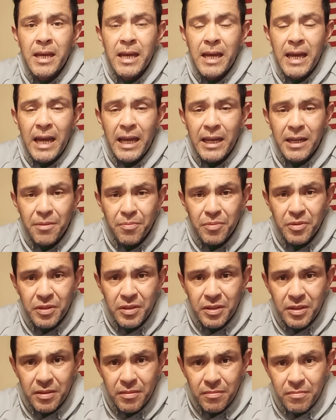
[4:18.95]
and he
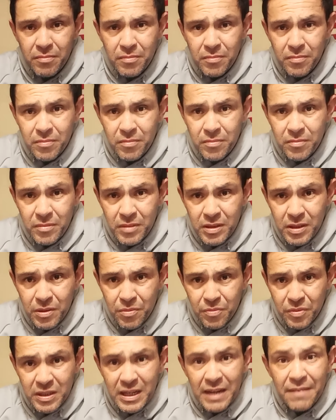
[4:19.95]
was he
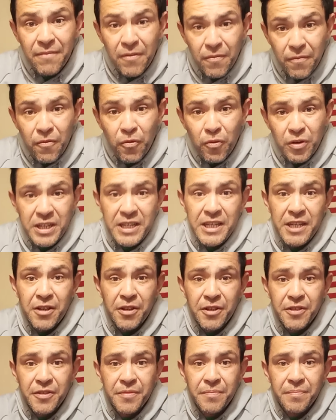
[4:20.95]
was lame for forty
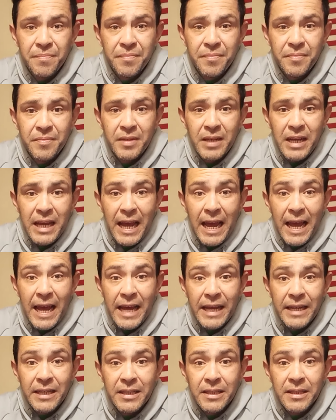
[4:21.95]
years,
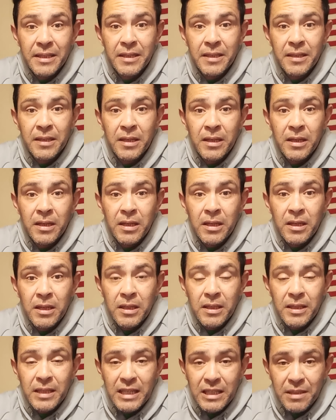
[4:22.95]
and
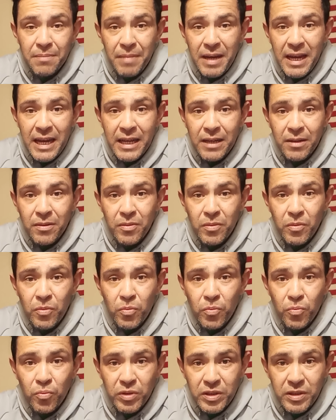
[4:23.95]
this man
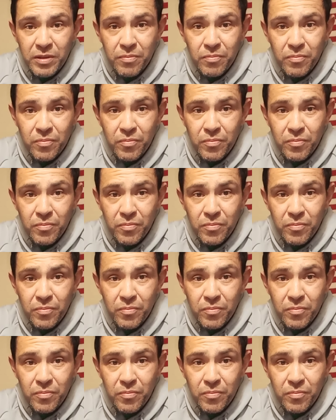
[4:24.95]
was